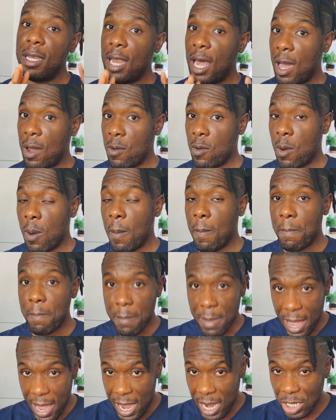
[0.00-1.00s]
Now,
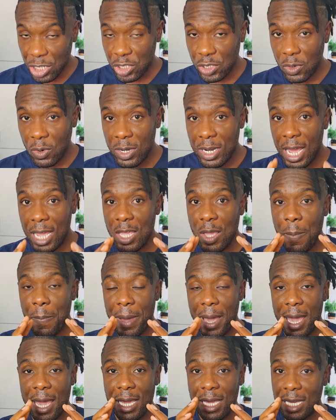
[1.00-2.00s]
make sure that you
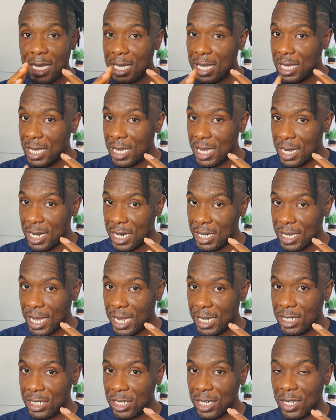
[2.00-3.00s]
pay keen
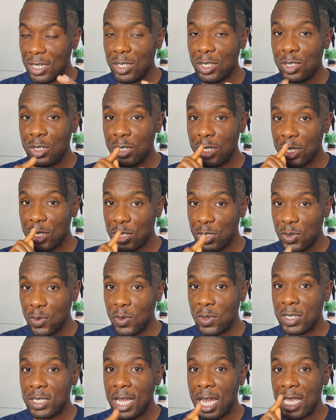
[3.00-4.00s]
attention to the
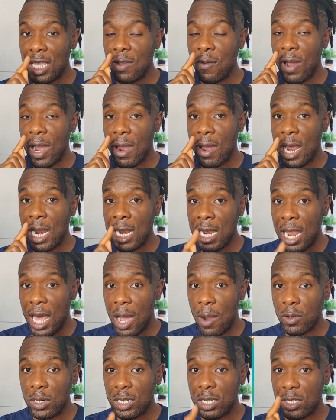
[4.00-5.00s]
stores that you are
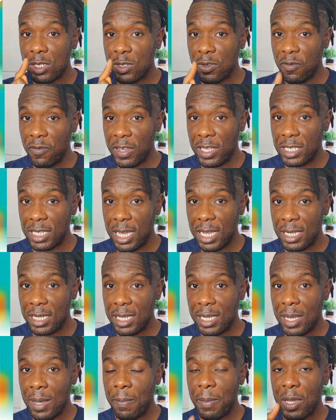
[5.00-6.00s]
allowed to visit,
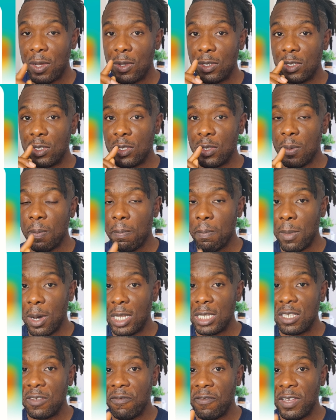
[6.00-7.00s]
because you
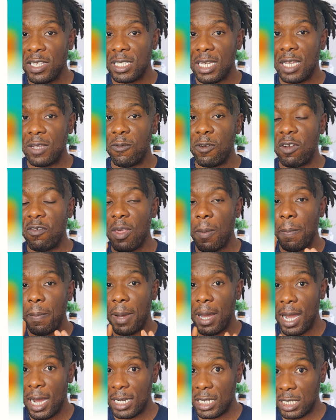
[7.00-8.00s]
must visit one of the
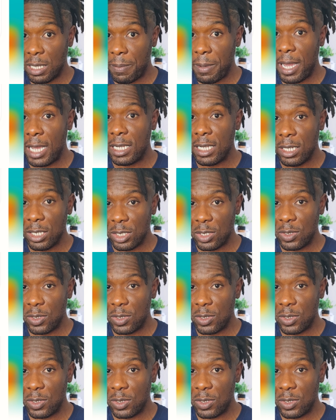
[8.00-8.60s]
participating